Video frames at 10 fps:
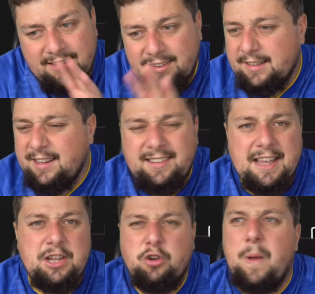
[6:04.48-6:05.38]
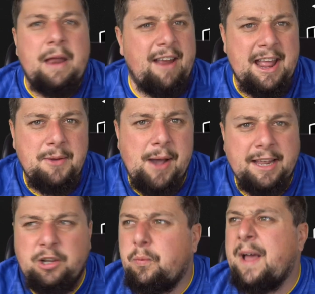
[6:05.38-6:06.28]
this kit, you could wear it anywhere.
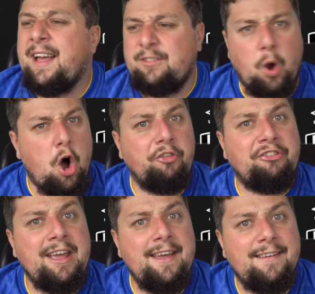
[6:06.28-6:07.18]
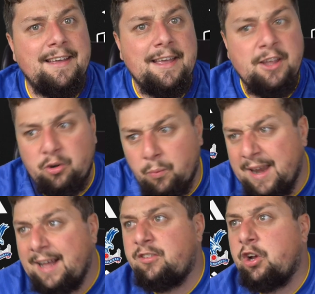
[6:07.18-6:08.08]
You could wear that to a hot date. You could wear
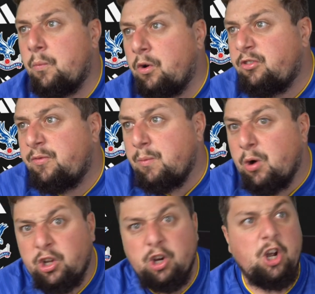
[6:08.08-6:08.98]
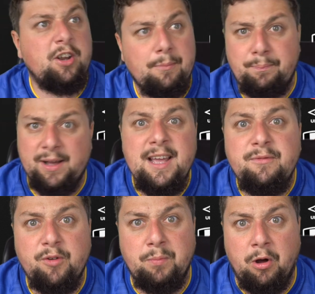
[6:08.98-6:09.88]
that to go and watch the football. You could go and play the
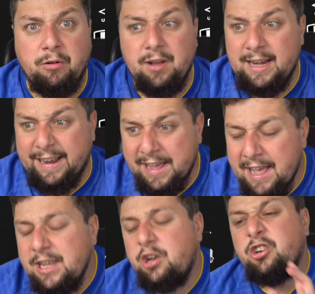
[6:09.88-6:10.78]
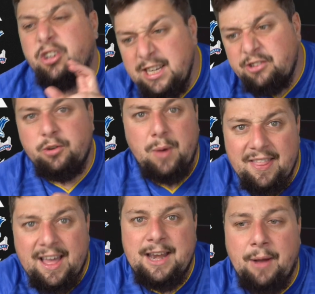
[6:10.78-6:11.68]
football in it. You could literally wear
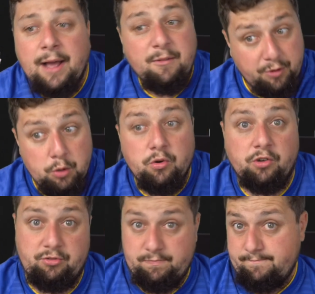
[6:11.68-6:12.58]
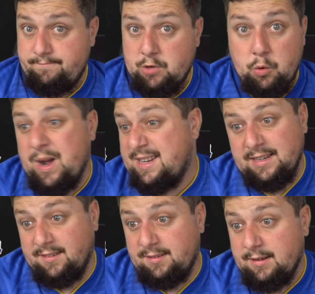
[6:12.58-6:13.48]
that anywhere. Funerals,
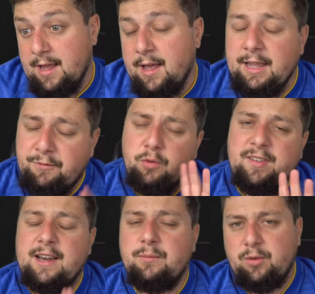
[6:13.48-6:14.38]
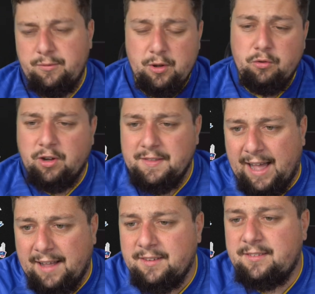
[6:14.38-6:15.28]
weddings. If you turned up to a funeral in
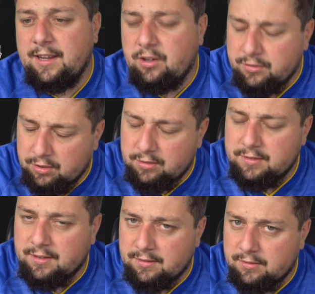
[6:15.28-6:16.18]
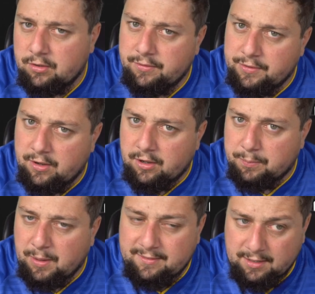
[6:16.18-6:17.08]
that, they'd say condolences. Sorry for your loss.
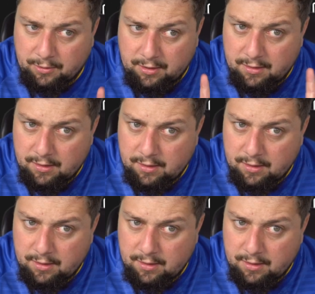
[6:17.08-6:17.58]
But I'll tell you what,